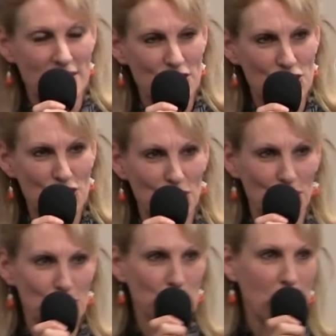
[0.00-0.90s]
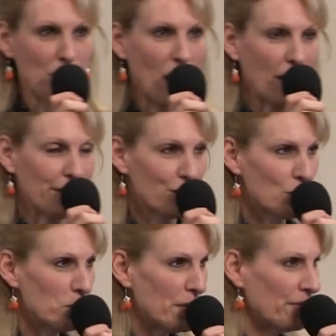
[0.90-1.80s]
to choose whether our
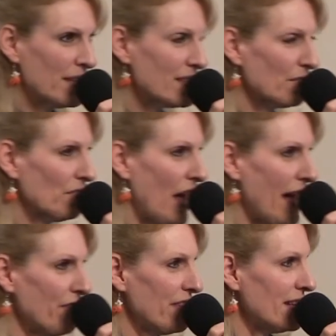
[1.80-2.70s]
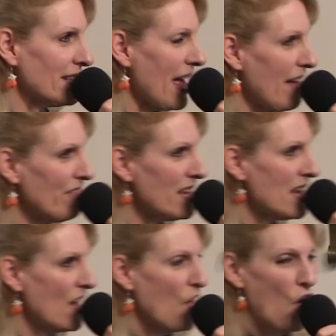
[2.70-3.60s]
experience of life is
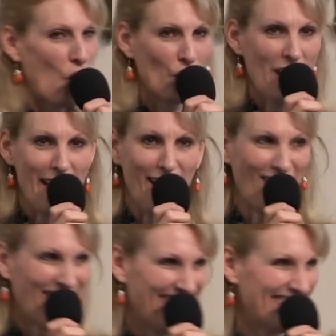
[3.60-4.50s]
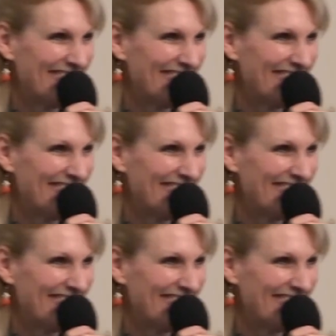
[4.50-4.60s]
heaven or hell.